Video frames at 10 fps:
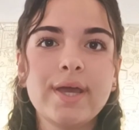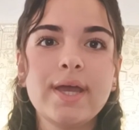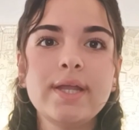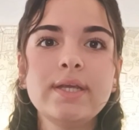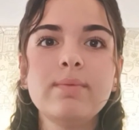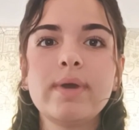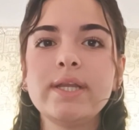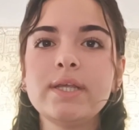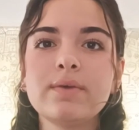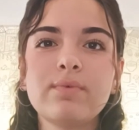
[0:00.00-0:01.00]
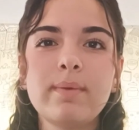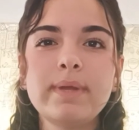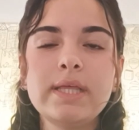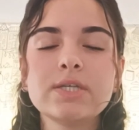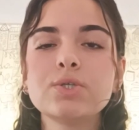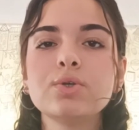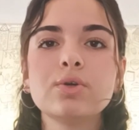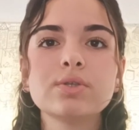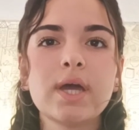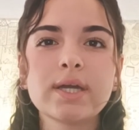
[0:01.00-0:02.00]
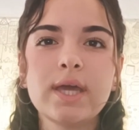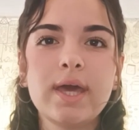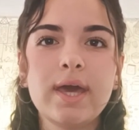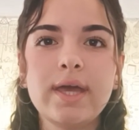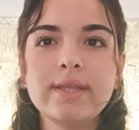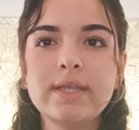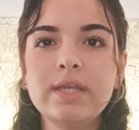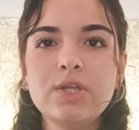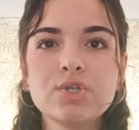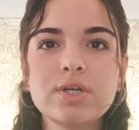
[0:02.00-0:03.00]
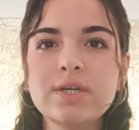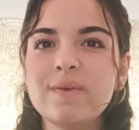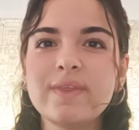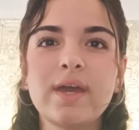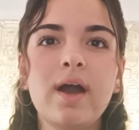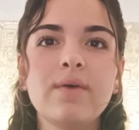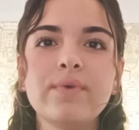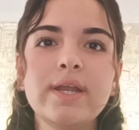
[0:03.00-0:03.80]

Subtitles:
end inviting the families to contact the teacher if they have